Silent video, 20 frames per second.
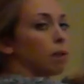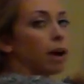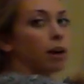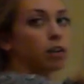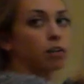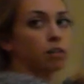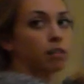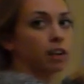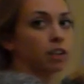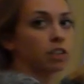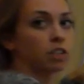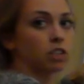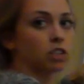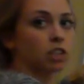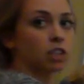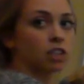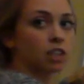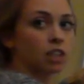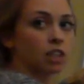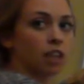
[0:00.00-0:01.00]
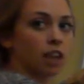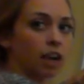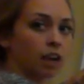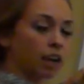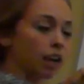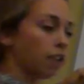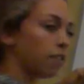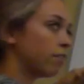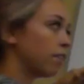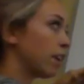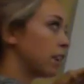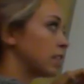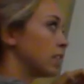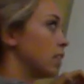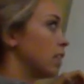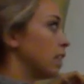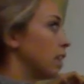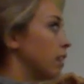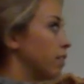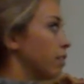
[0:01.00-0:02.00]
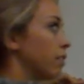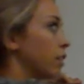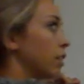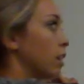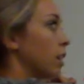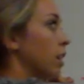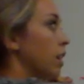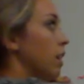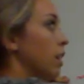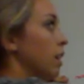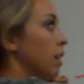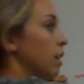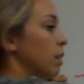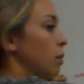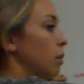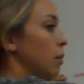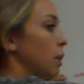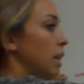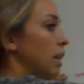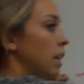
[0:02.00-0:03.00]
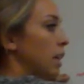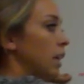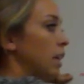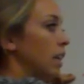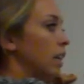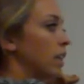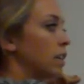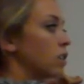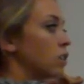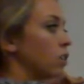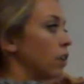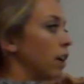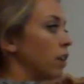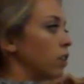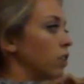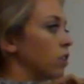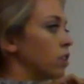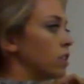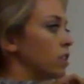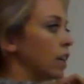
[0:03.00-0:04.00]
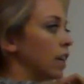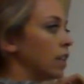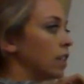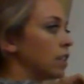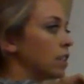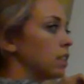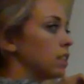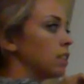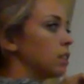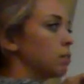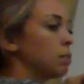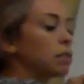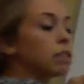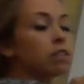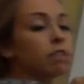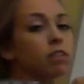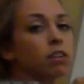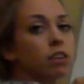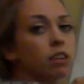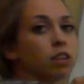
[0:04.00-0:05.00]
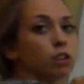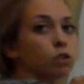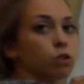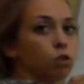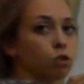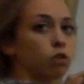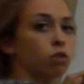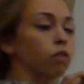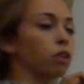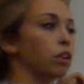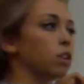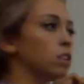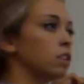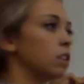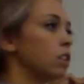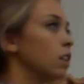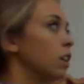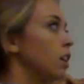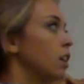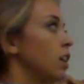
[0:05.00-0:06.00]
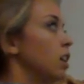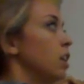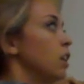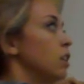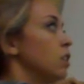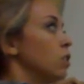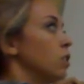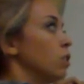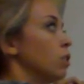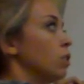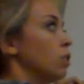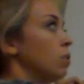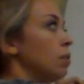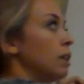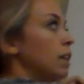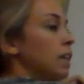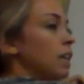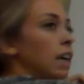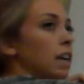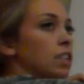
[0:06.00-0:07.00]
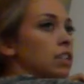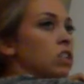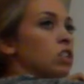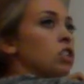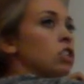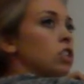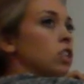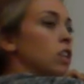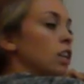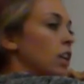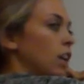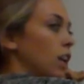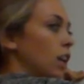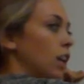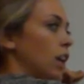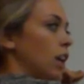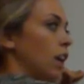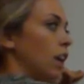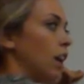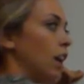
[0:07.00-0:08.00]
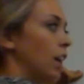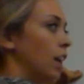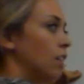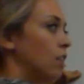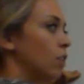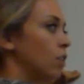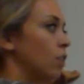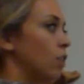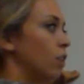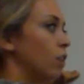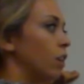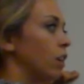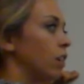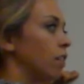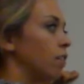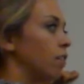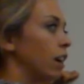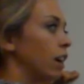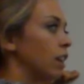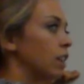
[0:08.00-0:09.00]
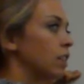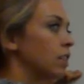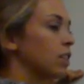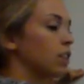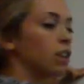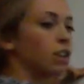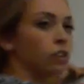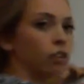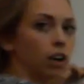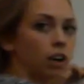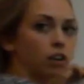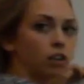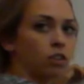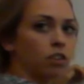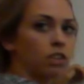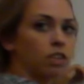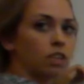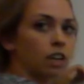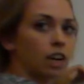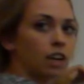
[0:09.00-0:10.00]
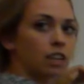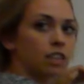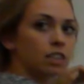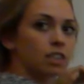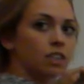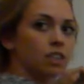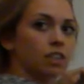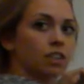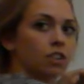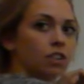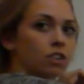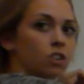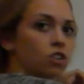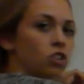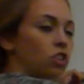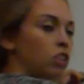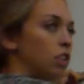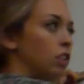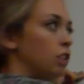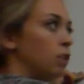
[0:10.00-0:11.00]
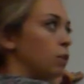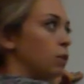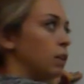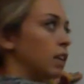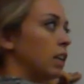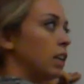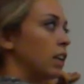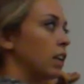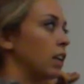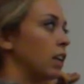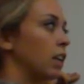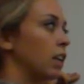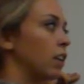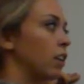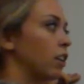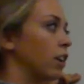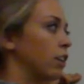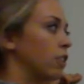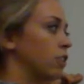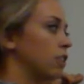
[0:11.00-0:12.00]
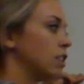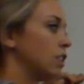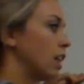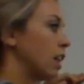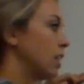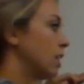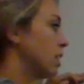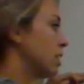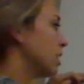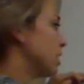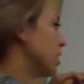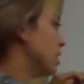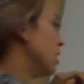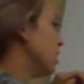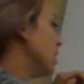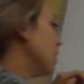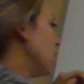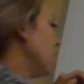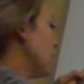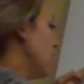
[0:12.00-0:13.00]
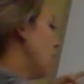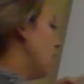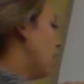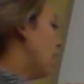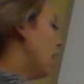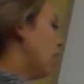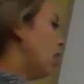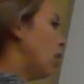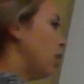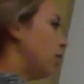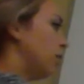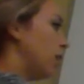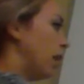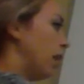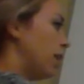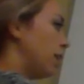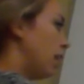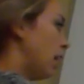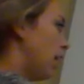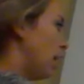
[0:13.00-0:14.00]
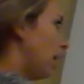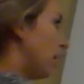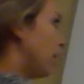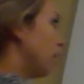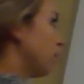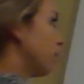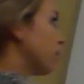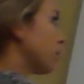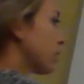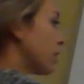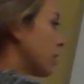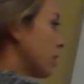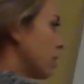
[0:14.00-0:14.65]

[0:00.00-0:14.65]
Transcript: and macrophages that get infected, and for Ewingi, it's granulocytes, specifically neutrophils. So Ewingi has a G in it, and so it affects granulocytes. G, Ewingi, and granulocytes. And then